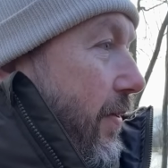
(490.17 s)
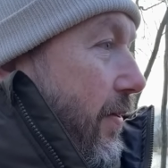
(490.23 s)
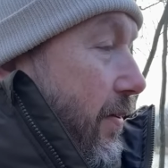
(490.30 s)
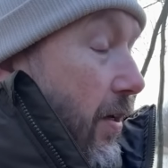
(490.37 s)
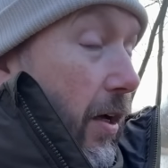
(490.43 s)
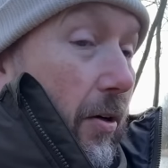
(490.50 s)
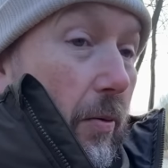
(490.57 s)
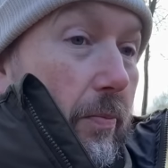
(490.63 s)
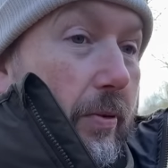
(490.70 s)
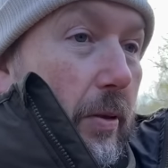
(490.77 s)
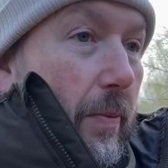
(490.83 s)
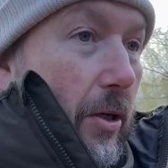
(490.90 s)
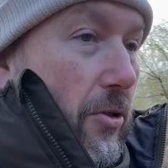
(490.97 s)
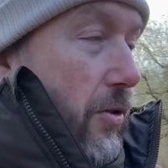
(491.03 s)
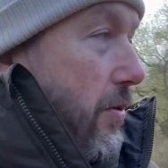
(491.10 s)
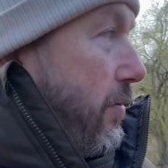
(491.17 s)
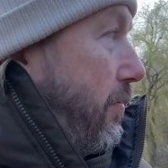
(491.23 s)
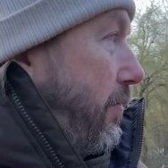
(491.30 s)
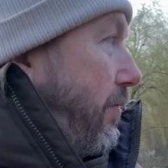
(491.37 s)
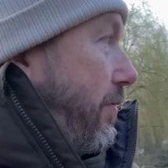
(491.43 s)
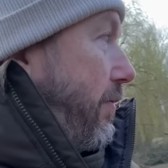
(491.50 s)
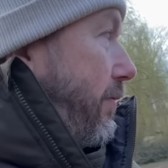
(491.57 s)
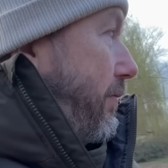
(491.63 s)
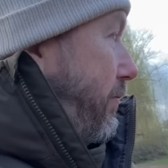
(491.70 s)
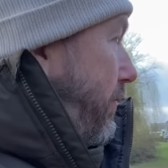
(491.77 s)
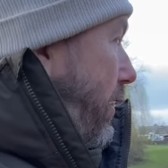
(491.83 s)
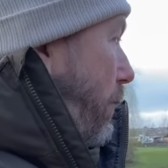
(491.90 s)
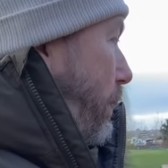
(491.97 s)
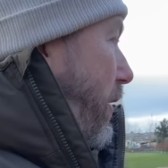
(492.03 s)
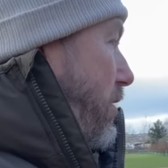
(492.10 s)
No, I can imagine.
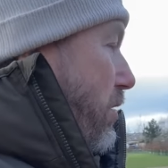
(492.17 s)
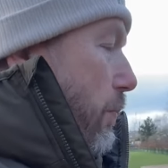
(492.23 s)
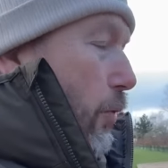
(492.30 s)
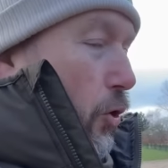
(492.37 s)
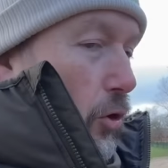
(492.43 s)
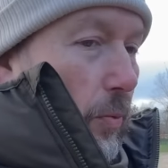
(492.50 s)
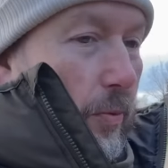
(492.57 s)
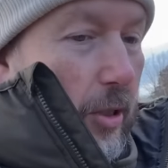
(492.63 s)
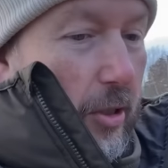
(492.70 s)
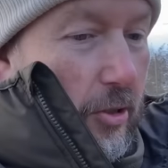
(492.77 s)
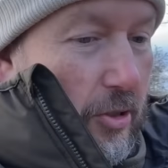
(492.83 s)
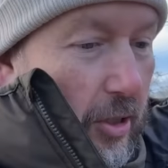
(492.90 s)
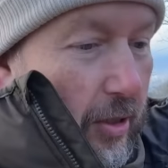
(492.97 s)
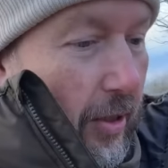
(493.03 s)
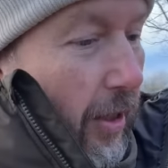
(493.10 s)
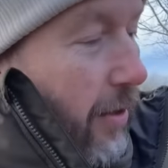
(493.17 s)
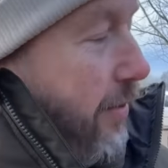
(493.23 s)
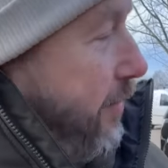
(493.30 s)
That beats the boredom, doesn't it, sitting there?